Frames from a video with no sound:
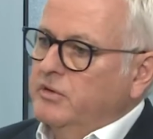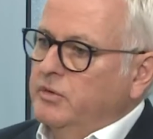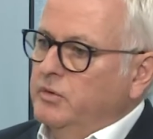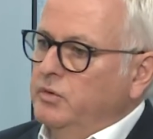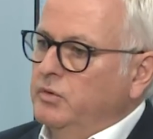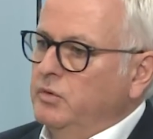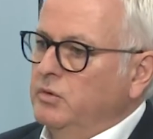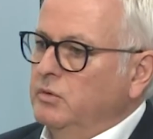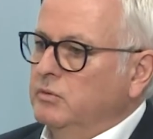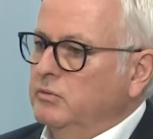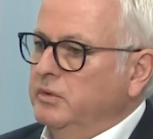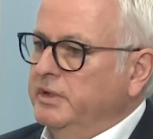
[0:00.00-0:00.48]

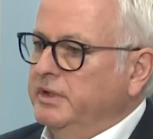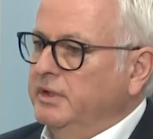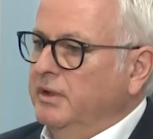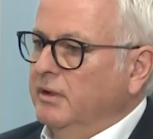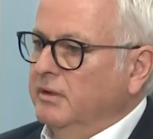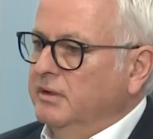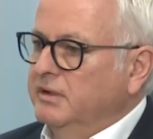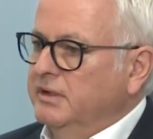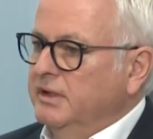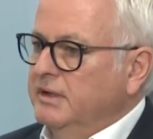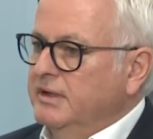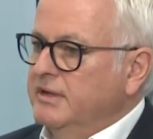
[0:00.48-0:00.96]
to
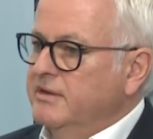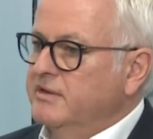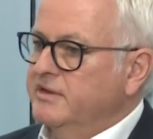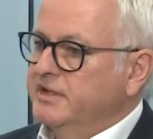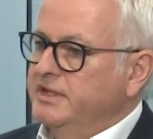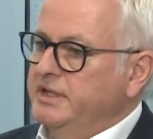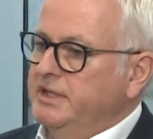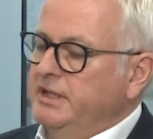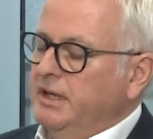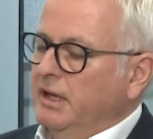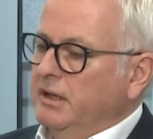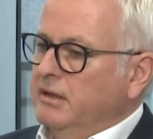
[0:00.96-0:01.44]

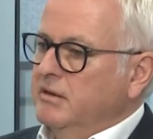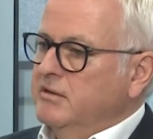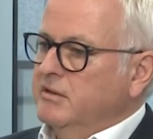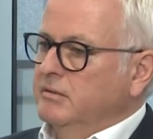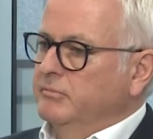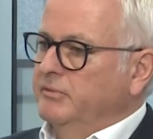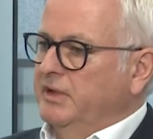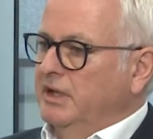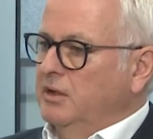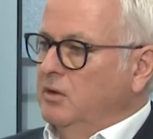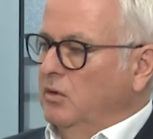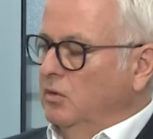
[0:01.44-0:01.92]
redundancy and
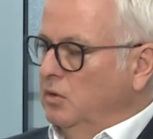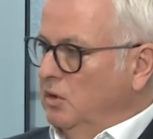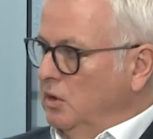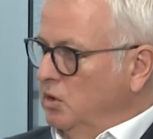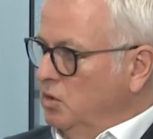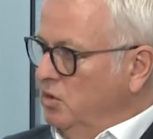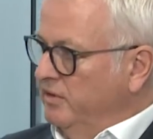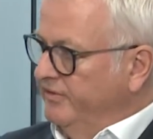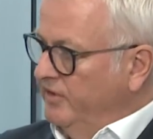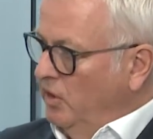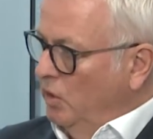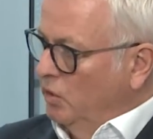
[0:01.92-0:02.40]
something called lieu
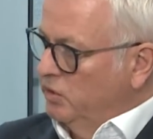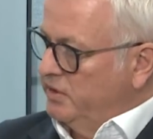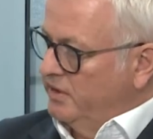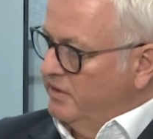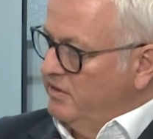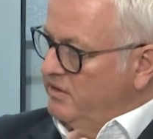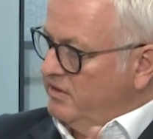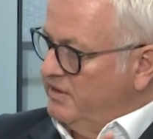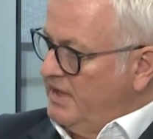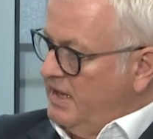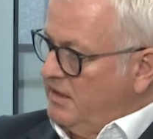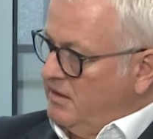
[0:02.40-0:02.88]
of notice.
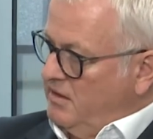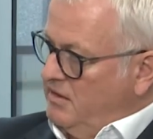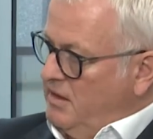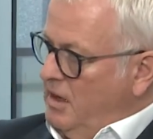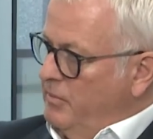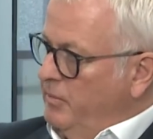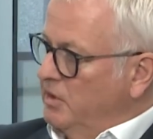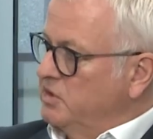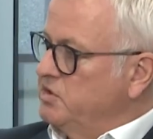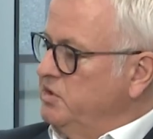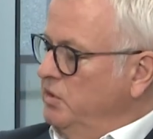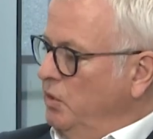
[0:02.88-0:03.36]
So that's how
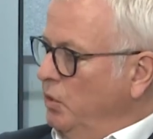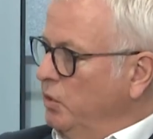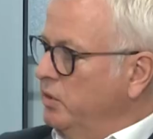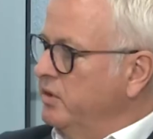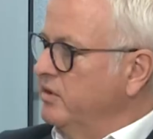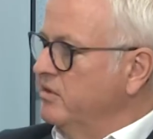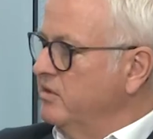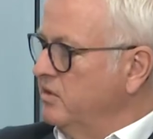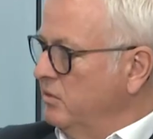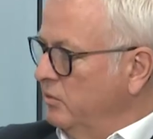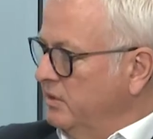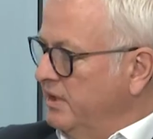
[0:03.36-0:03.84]
much
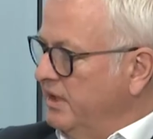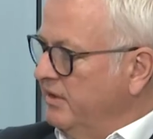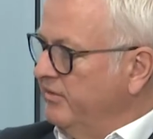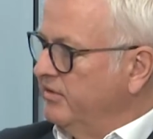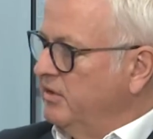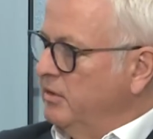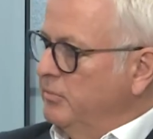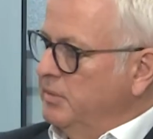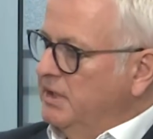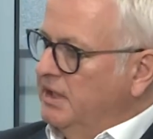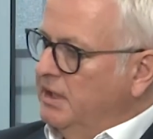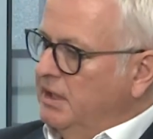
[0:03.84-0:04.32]
notice they would have
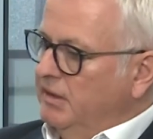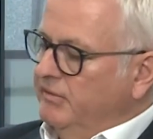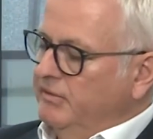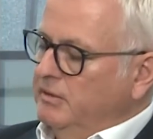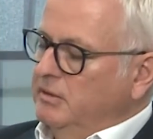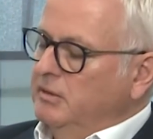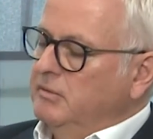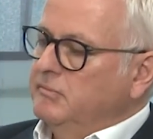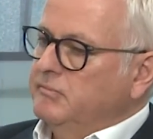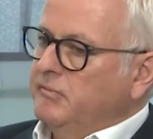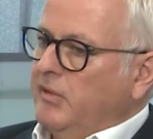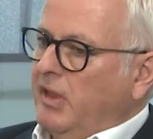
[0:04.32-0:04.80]
to be
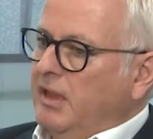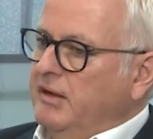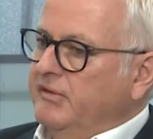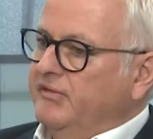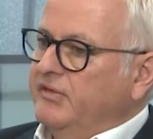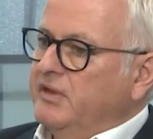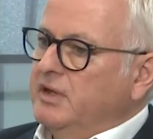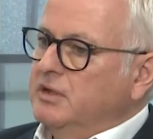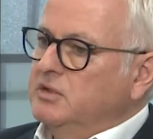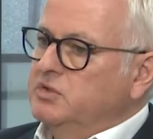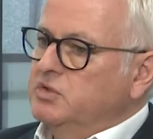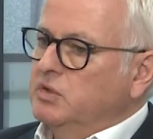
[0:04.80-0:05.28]
given if
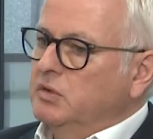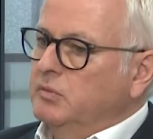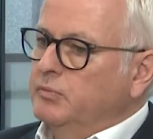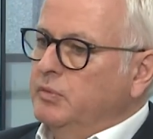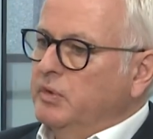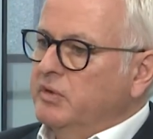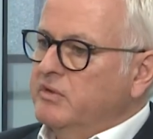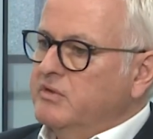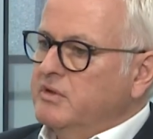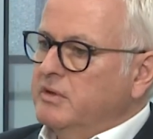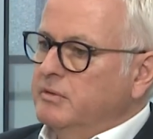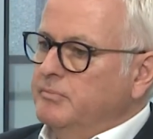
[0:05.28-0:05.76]
their job
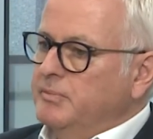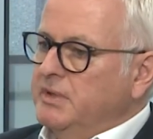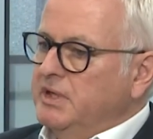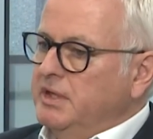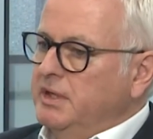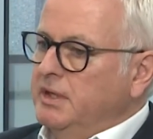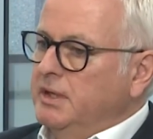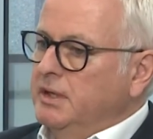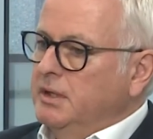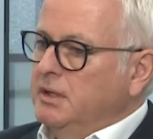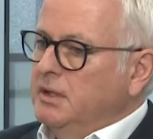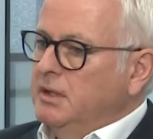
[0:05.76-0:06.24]
was to
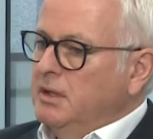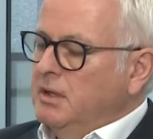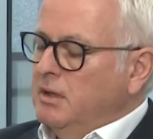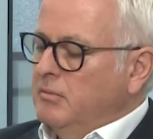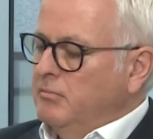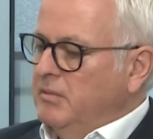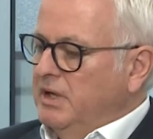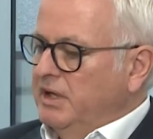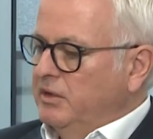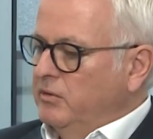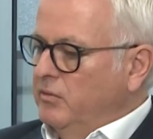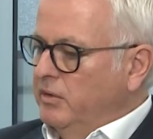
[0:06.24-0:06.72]
be
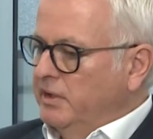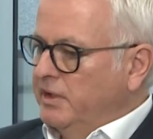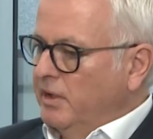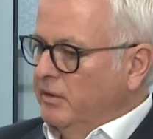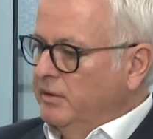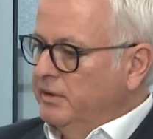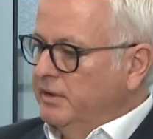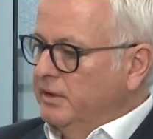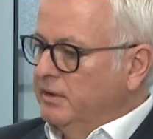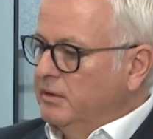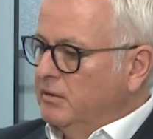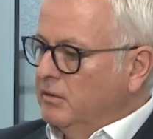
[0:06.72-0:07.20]
made
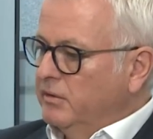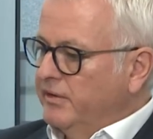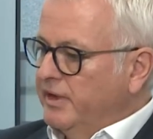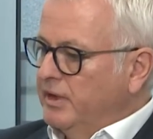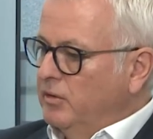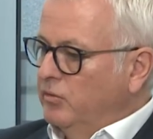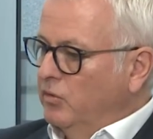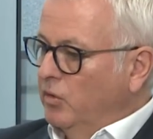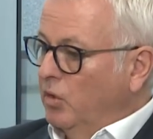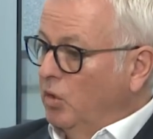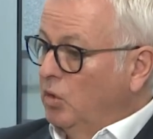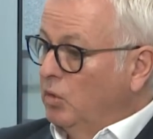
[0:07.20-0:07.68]
redundant or their
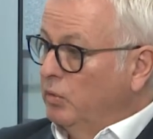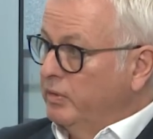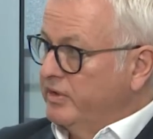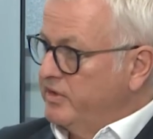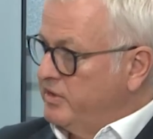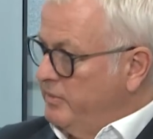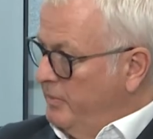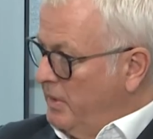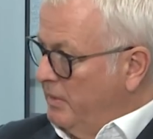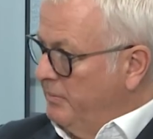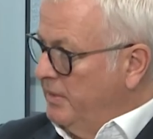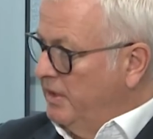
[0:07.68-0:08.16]
role was to
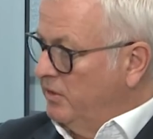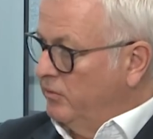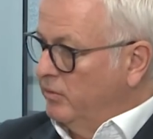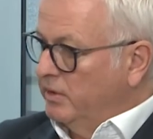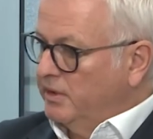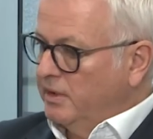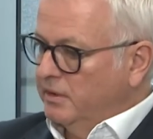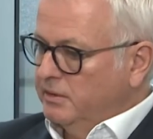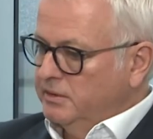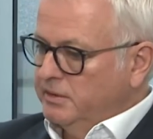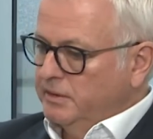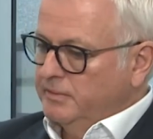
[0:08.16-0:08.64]
be made
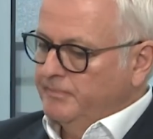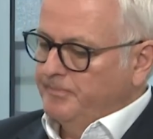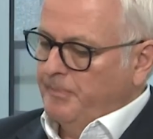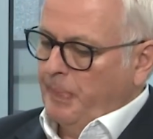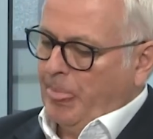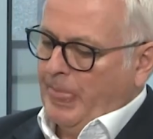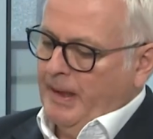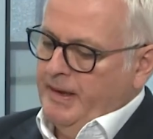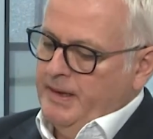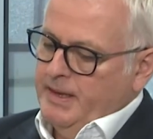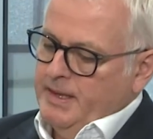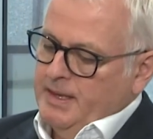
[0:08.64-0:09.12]
redundant.
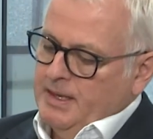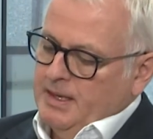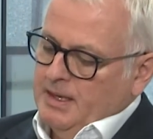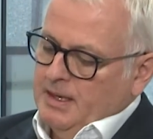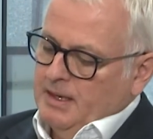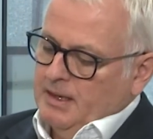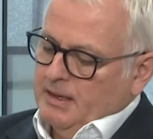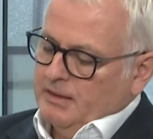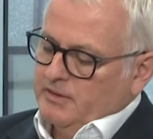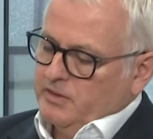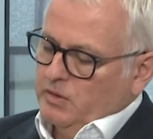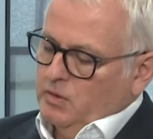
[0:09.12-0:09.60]

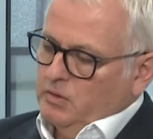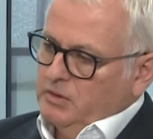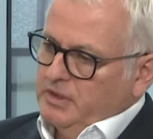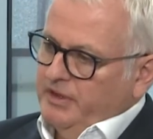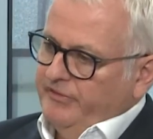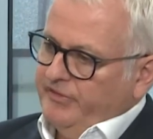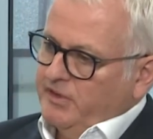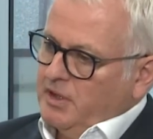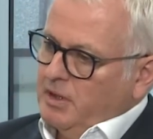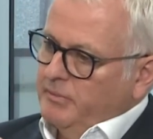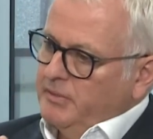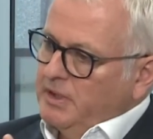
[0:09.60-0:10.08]
So if
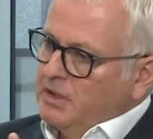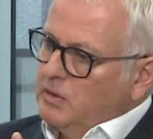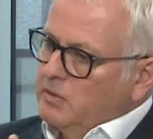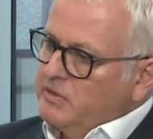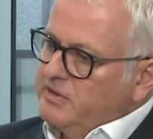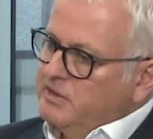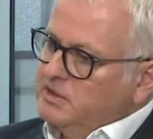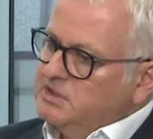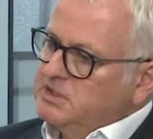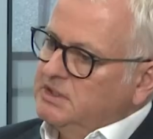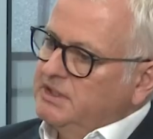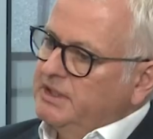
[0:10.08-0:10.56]
a company goes
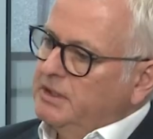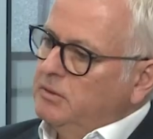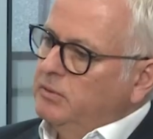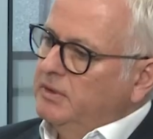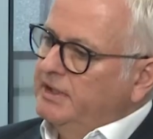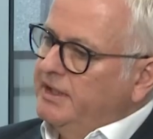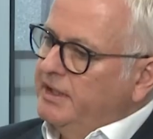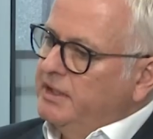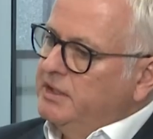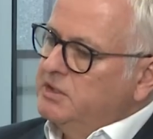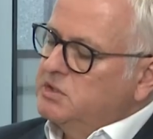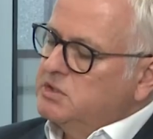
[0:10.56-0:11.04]
into
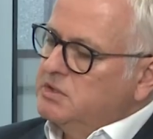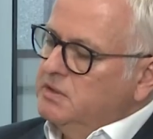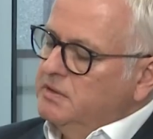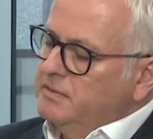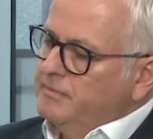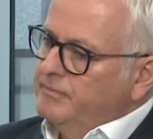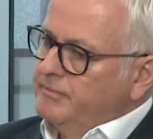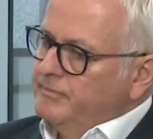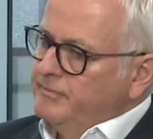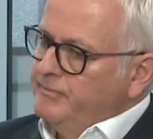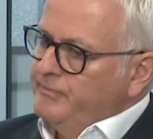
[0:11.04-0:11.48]
liquidation,